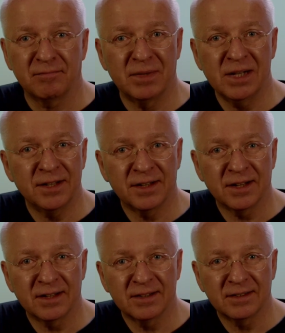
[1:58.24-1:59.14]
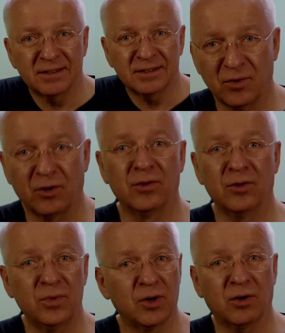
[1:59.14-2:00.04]
billionaire. Although
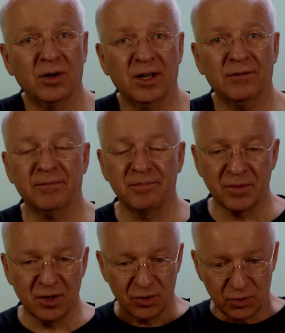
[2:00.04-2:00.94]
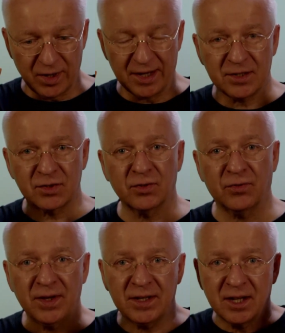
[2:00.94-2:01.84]
we all have two hands, two
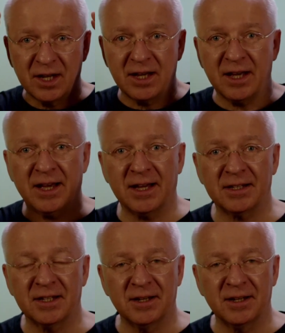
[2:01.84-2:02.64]
feet, a head,